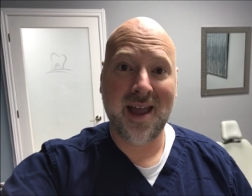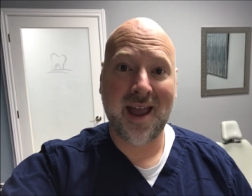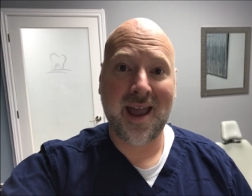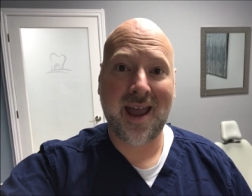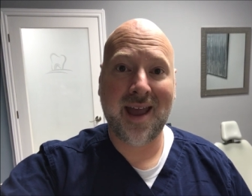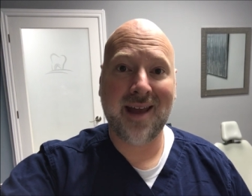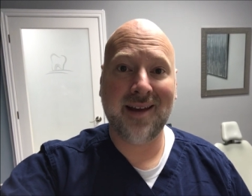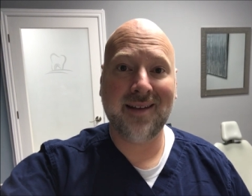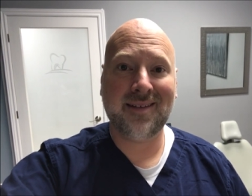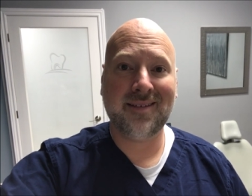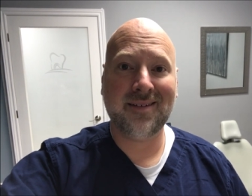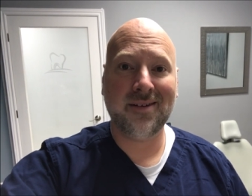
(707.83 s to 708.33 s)

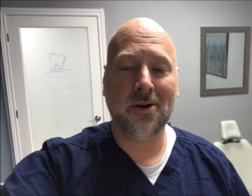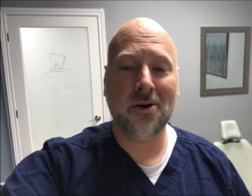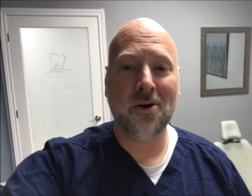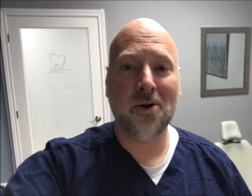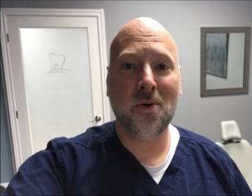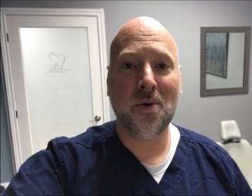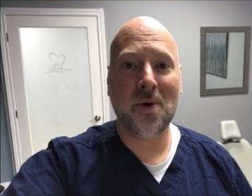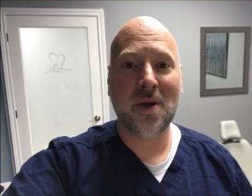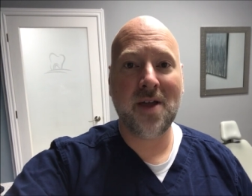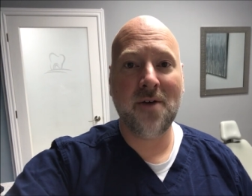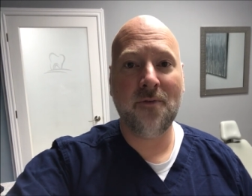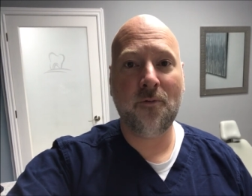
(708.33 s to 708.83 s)
And
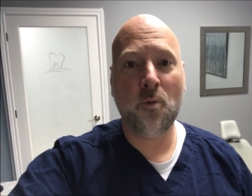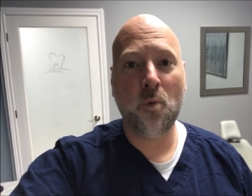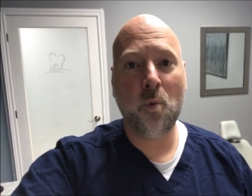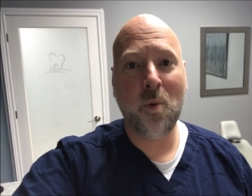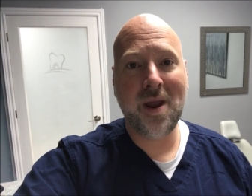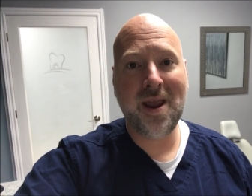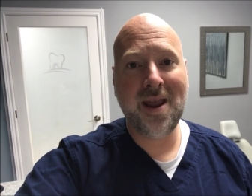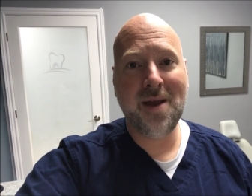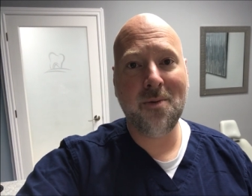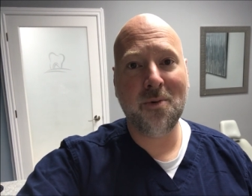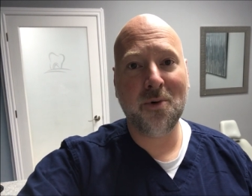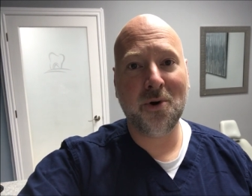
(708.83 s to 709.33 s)
so if
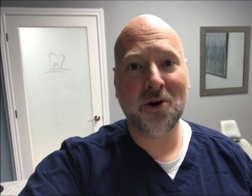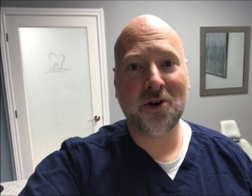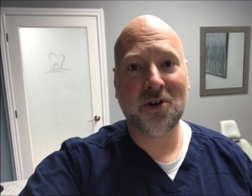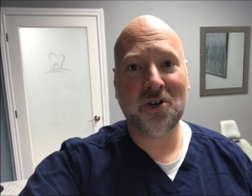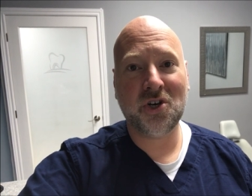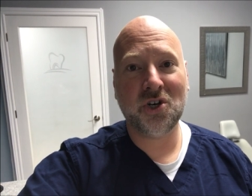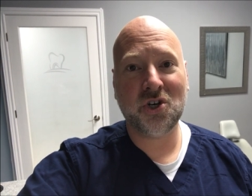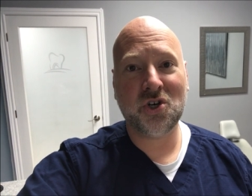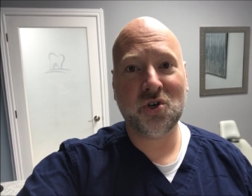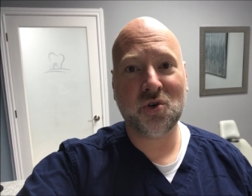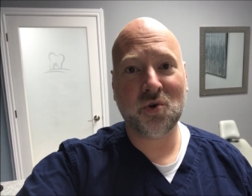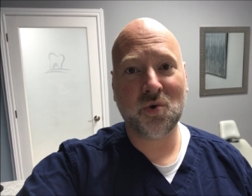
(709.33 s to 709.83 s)
we were
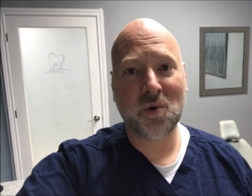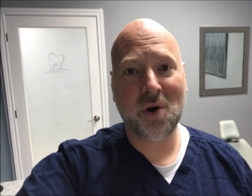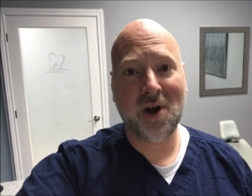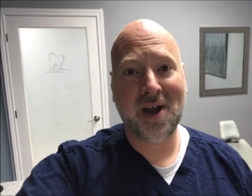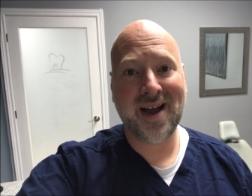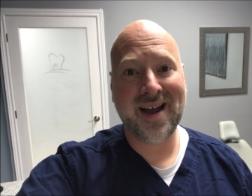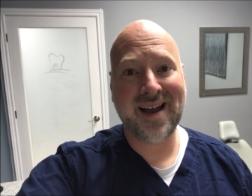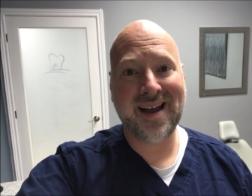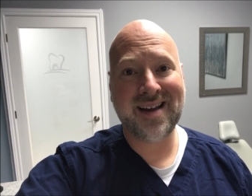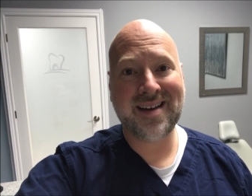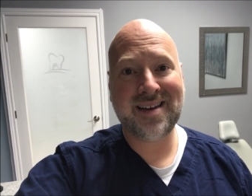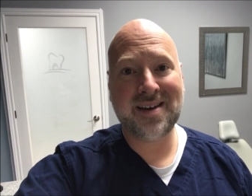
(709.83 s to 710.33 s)
to
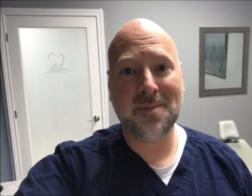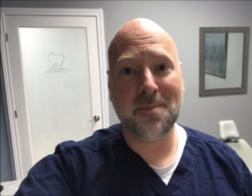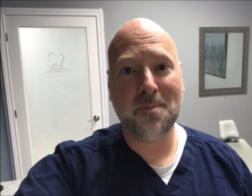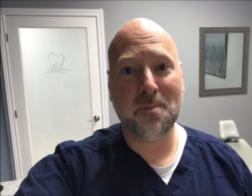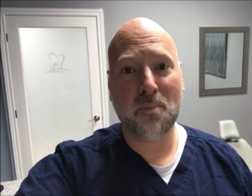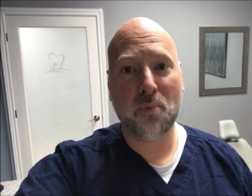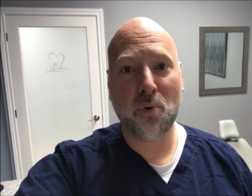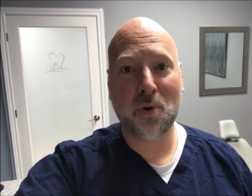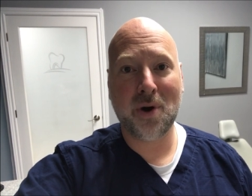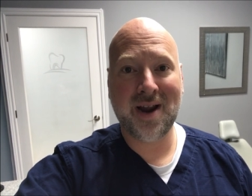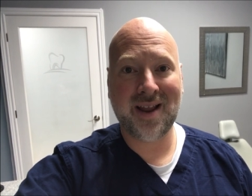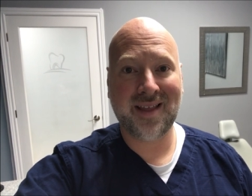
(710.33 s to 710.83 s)
try to
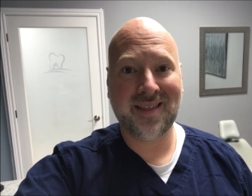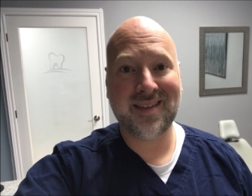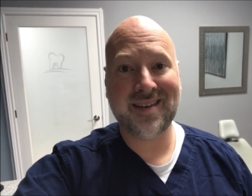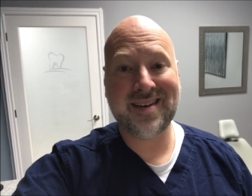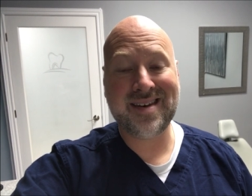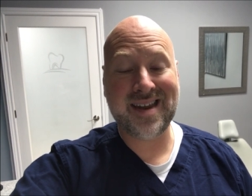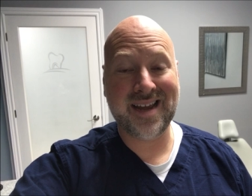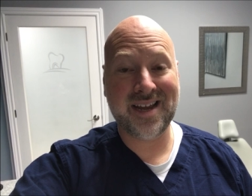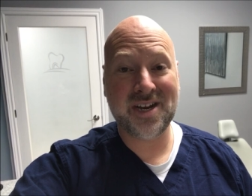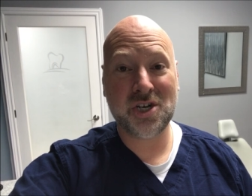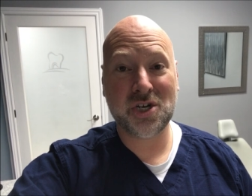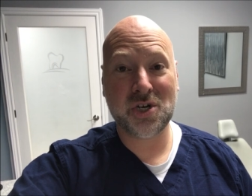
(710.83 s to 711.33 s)
break the
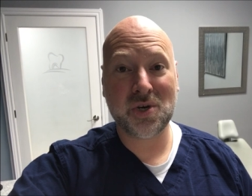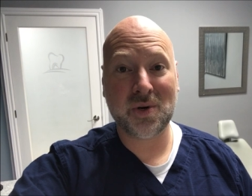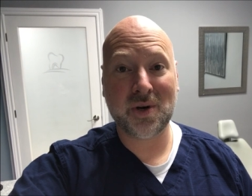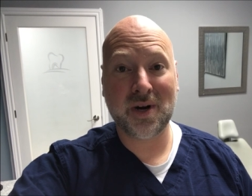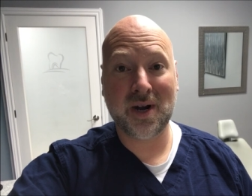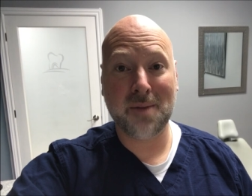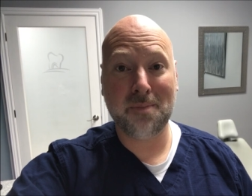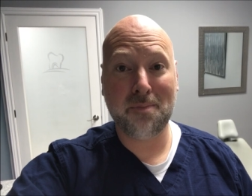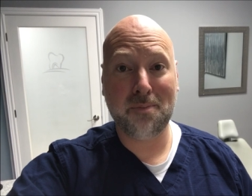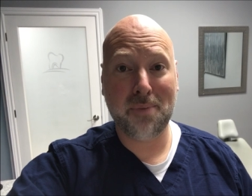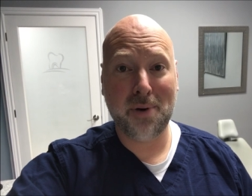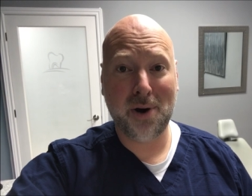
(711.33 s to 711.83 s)

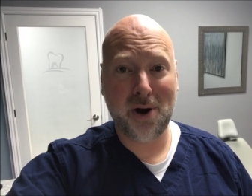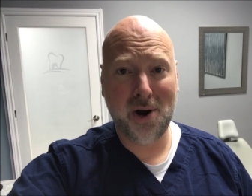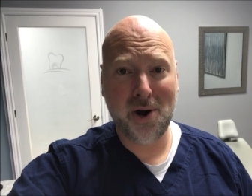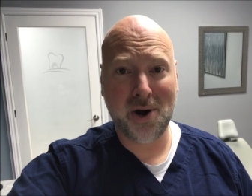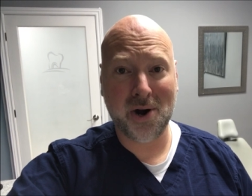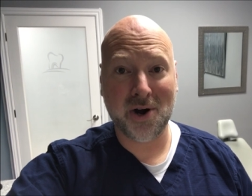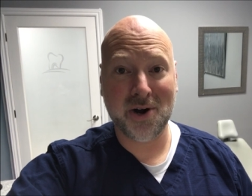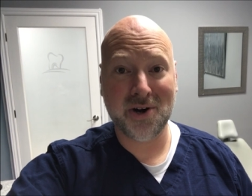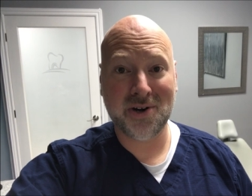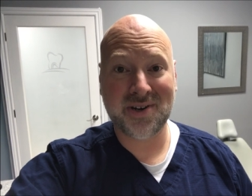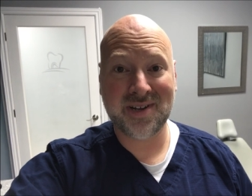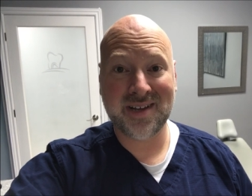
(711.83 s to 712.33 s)
denture
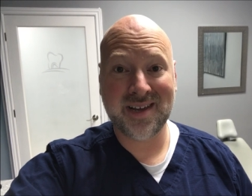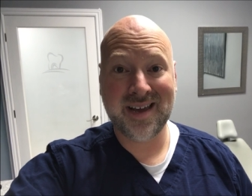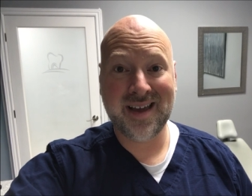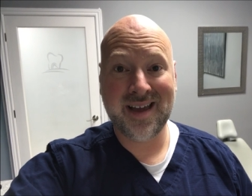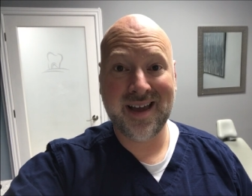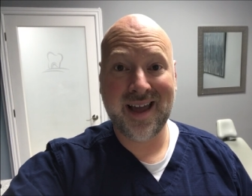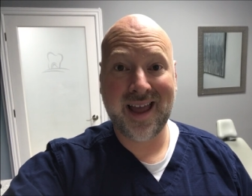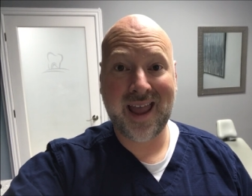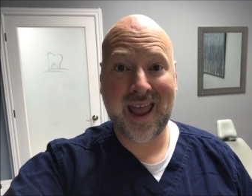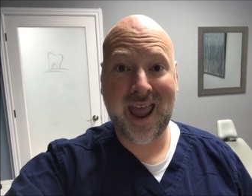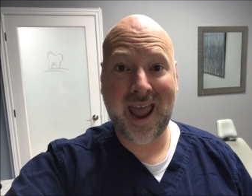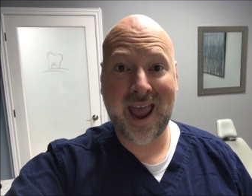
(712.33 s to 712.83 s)
apart
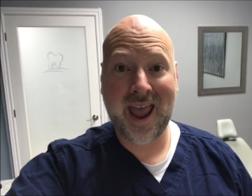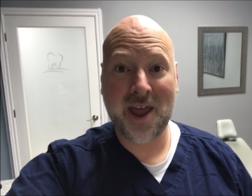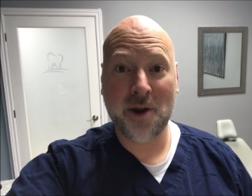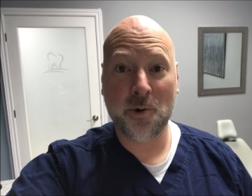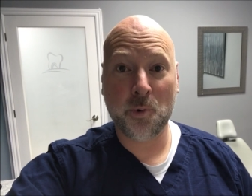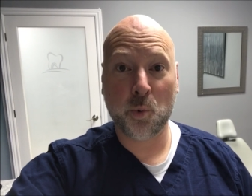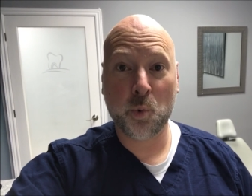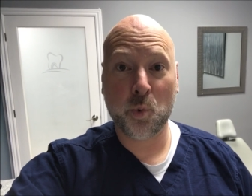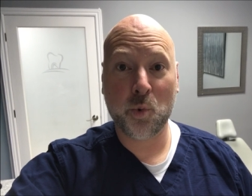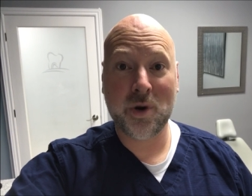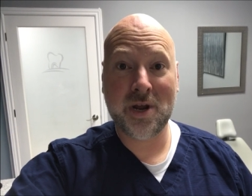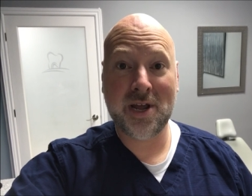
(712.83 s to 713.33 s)

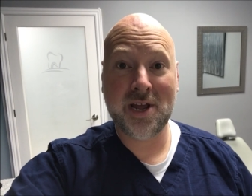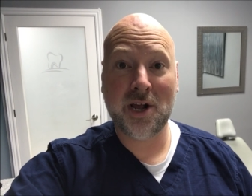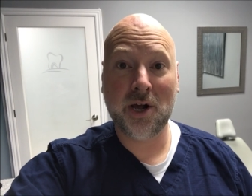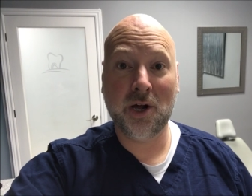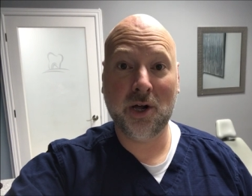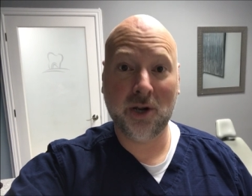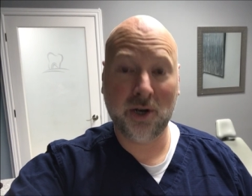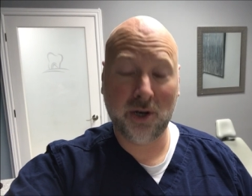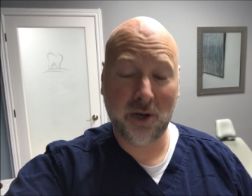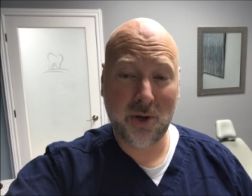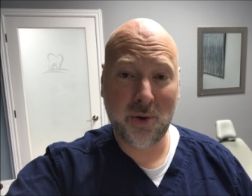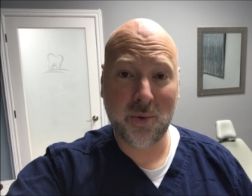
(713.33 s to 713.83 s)
and
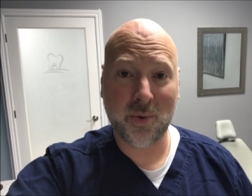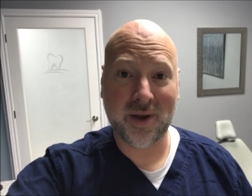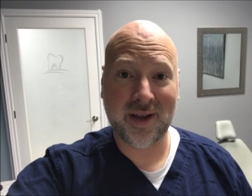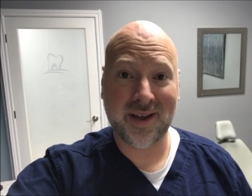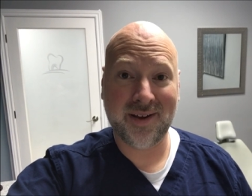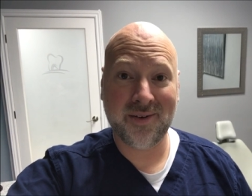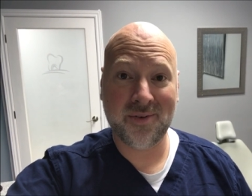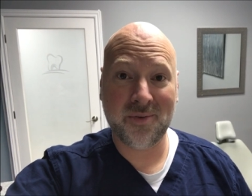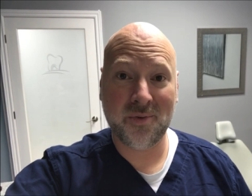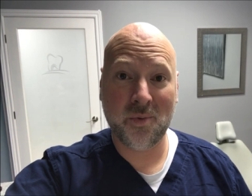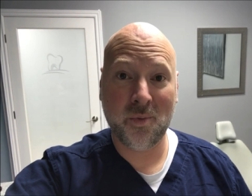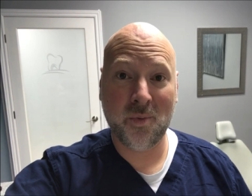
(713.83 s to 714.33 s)
re-glue
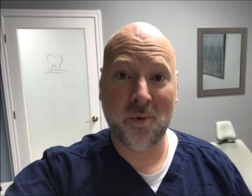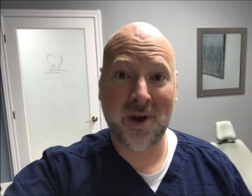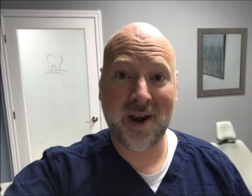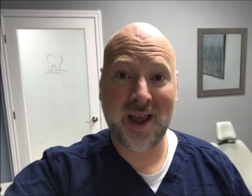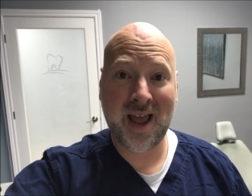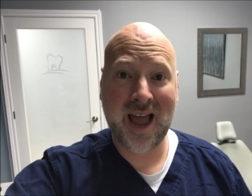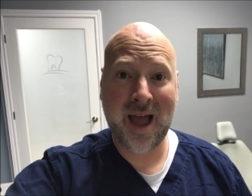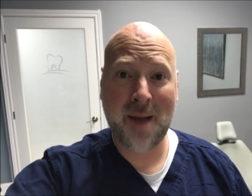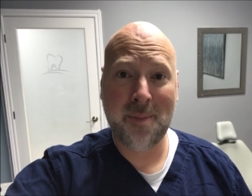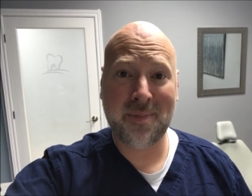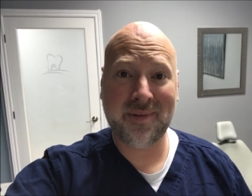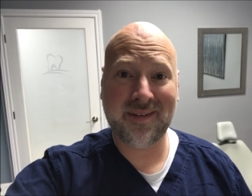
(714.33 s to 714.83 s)
it, what
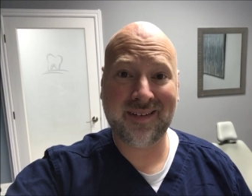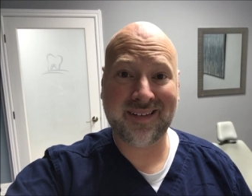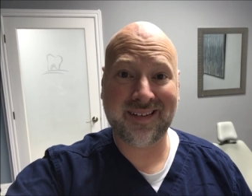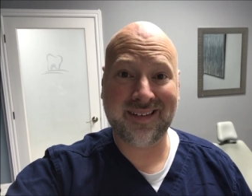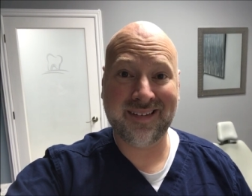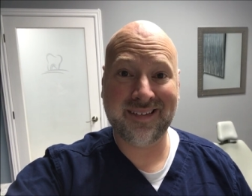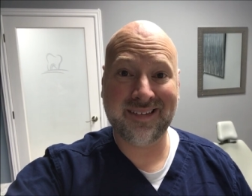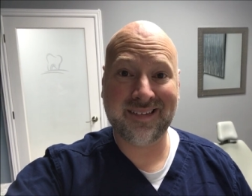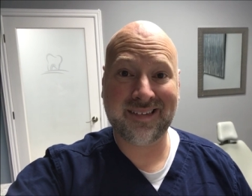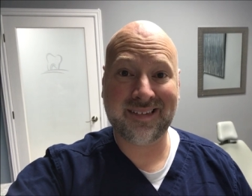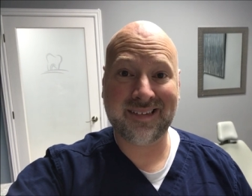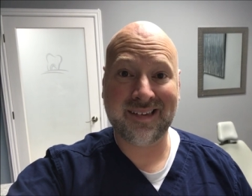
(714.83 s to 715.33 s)
happens
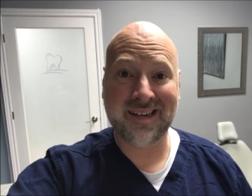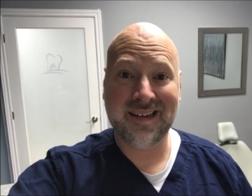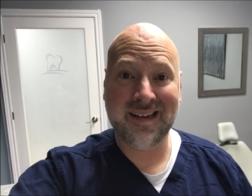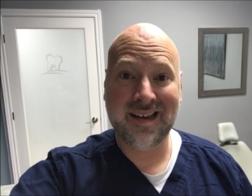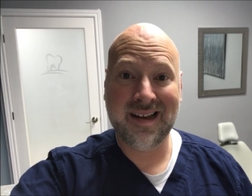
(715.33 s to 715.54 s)
is